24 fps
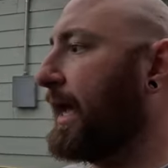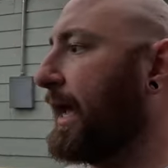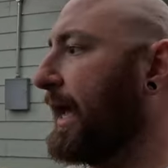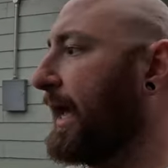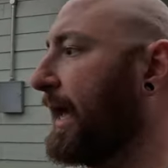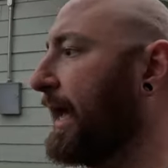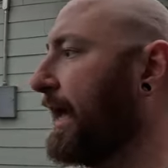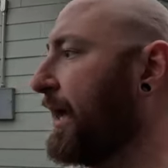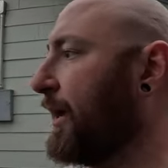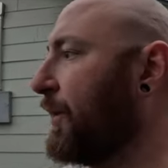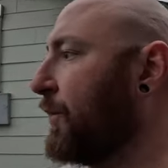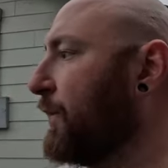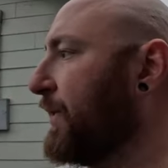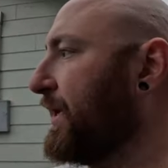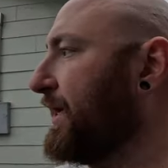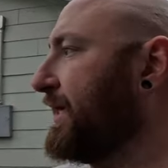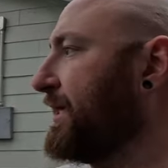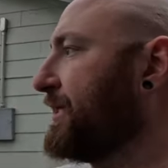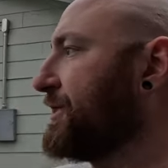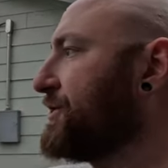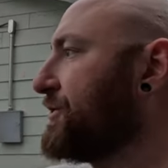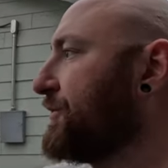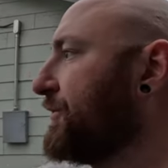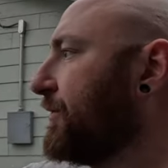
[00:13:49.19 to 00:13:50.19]
Uh, we
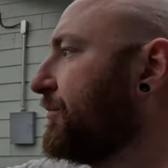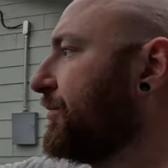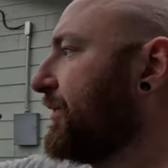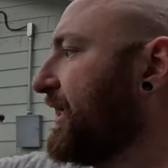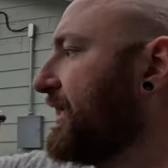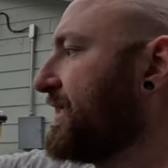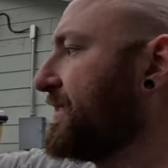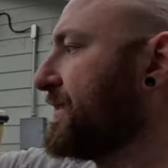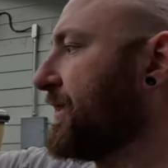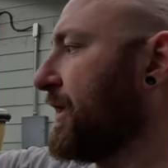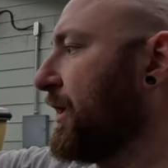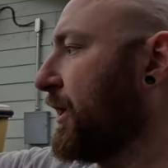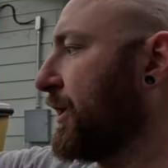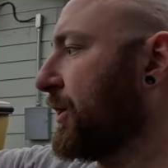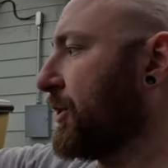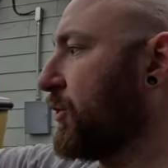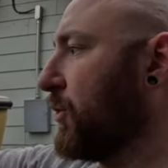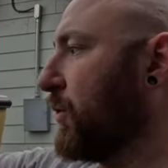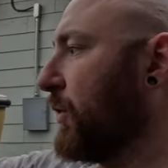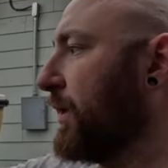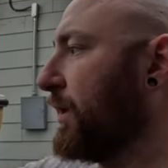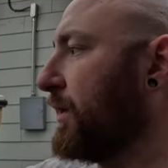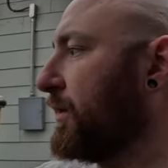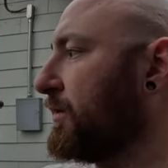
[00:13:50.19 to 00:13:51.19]
need to replace our
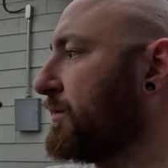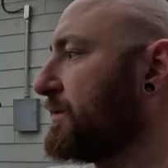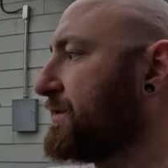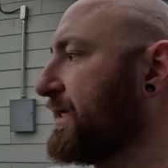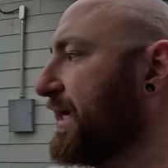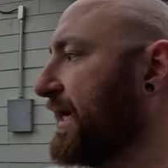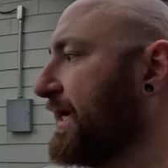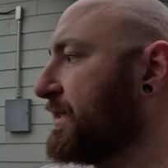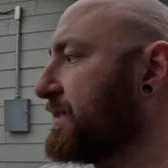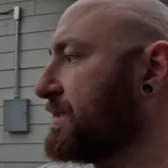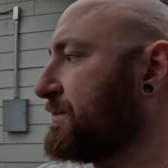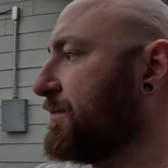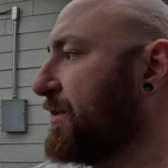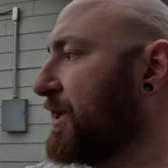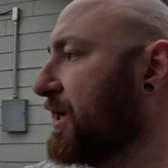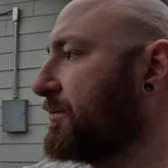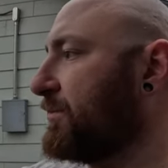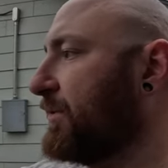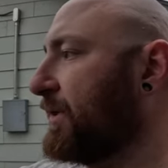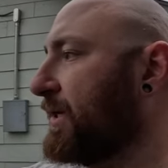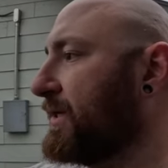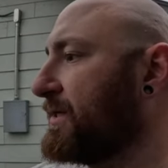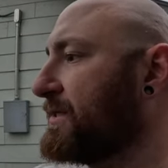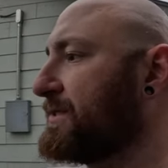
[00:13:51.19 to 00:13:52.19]
coils and spark
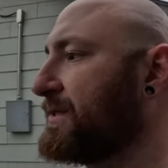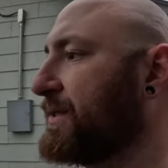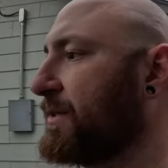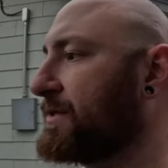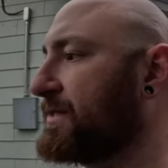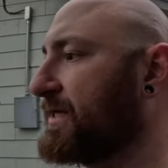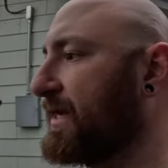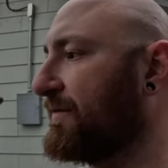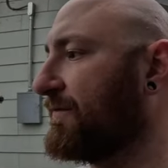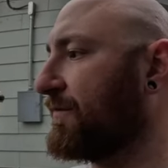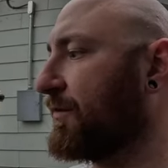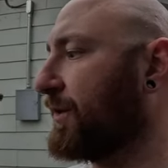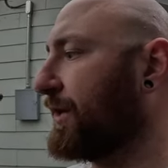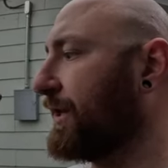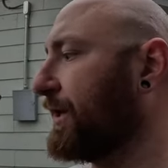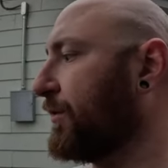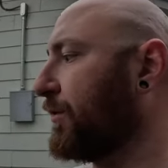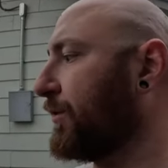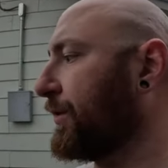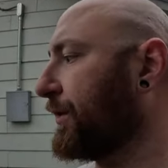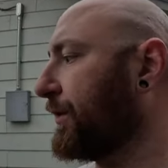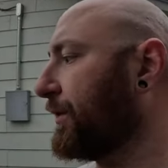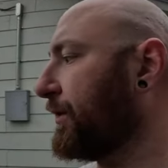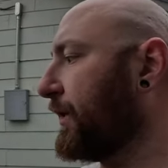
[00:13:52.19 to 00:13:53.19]
plugs. Those I've already
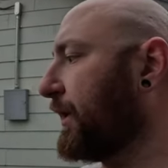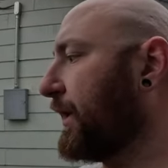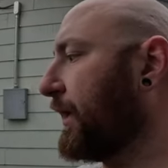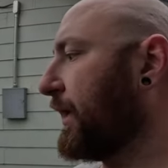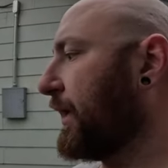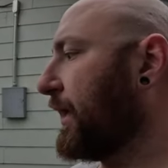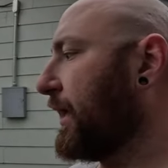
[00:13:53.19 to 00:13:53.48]
ordered.